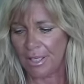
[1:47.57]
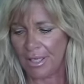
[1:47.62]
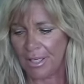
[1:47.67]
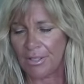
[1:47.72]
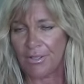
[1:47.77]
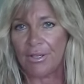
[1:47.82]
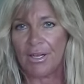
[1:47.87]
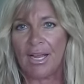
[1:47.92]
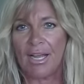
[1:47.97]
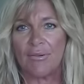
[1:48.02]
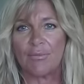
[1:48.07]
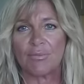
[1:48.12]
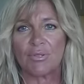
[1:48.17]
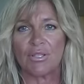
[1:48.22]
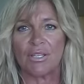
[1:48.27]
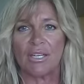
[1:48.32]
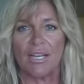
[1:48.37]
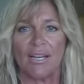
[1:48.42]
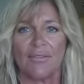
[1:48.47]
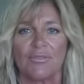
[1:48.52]
I don't have them,
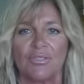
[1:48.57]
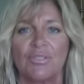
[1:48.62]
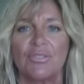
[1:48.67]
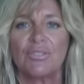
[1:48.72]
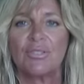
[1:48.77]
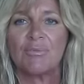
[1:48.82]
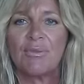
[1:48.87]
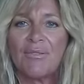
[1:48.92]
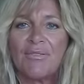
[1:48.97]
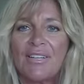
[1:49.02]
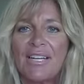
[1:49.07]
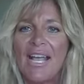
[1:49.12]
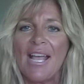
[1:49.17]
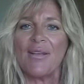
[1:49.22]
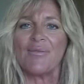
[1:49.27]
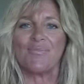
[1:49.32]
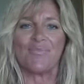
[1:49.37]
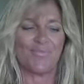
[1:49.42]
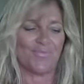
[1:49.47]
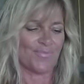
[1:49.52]
so I have to use them every
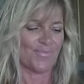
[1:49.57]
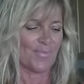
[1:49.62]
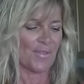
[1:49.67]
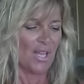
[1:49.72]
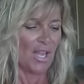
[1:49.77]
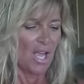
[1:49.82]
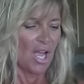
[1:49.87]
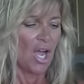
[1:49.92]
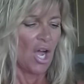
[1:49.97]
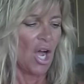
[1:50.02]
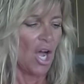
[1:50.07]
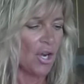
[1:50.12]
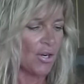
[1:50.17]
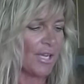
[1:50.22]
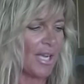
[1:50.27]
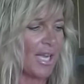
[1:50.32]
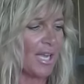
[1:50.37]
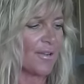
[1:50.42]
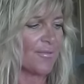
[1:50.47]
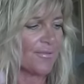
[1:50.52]
day.
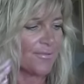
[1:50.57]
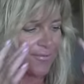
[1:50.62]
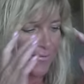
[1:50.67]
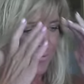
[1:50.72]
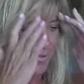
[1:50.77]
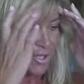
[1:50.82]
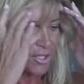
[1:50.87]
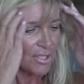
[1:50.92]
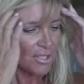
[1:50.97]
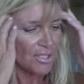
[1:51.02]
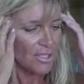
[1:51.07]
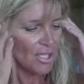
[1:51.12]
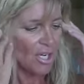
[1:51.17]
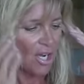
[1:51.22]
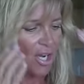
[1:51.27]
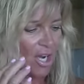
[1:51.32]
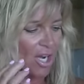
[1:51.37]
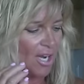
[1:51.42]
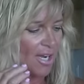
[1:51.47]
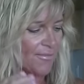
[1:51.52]
Okay, first
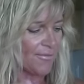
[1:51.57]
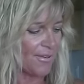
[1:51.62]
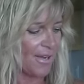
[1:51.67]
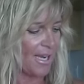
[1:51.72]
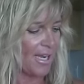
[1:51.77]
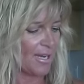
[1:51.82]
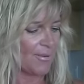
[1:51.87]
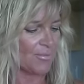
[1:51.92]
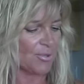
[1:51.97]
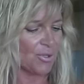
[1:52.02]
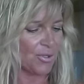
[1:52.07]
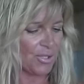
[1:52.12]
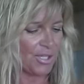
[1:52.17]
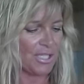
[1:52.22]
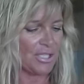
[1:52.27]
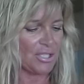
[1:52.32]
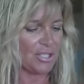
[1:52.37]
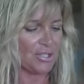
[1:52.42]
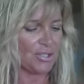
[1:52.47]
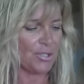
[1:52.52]
off, I'm
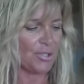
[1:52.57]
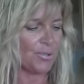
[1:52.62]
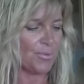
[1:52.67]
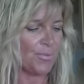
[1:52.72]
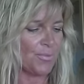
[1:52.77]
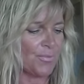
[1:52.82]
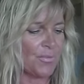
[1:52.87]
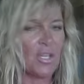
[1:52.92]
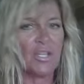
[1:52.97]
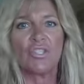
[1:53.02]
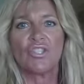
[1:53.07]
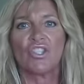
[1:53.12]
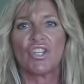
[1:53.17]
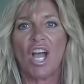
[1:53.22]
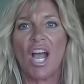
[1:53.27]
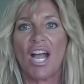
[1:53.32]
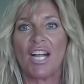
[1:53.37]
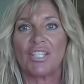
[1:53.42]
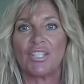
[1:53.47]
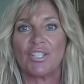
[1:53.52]
going to
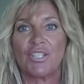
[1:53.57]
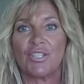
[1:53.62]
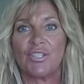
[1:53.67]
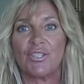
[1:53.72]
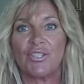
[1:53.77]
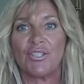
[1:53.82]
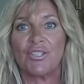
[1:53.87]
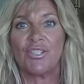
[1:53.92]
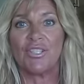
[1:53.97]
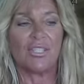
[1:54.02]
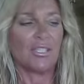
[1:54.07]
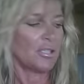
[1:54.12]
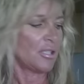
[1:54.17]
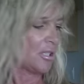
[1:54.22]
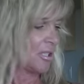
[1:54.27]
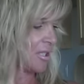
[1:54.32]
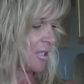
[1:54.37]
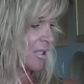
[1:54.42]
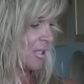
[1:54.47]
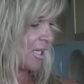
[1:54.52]
shock you,
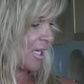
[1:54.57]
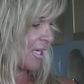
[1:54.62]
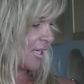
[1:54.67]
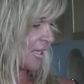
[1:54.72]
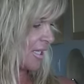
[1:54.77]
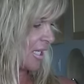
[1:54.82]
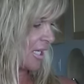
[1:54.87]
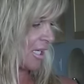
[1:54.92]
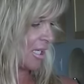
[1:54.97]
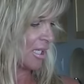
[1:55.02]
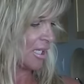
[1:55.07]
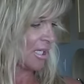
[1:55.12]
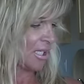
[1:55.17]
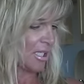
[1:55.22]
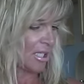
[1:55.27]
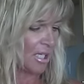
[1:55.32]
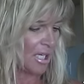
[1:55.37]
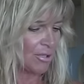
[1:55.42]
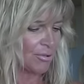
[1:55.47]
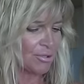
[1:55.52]
I think.
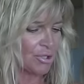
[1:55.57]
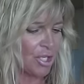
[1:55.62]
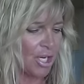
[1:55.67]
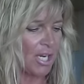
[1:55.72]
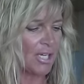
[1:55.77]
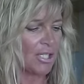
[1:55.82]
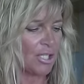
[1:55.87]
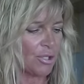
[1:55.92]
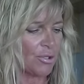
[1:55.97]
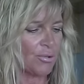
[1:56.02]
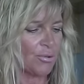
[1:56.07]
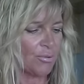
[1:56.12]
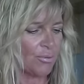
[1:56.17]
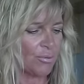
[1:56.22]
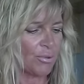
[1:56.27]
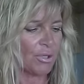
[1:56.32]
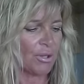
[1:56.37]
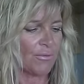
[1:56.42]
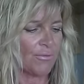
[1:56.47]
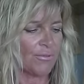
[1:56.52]
I'll shock you
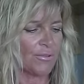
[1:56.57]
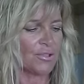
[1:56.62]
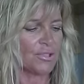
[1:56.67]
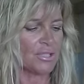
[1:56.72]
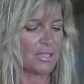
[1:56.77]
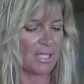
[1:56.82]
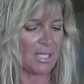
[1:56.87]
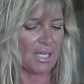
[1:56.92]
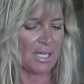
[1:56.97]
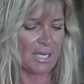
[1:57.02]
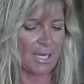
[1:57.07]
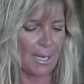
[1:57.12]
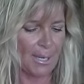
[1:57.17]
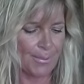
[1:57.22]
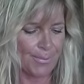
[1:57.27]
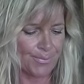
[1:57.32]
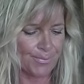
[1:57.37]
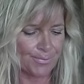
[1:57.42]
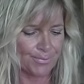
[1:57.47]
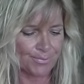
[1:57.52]
with the first thing I
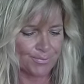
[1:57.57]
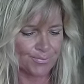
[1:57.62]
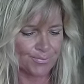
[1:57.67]
got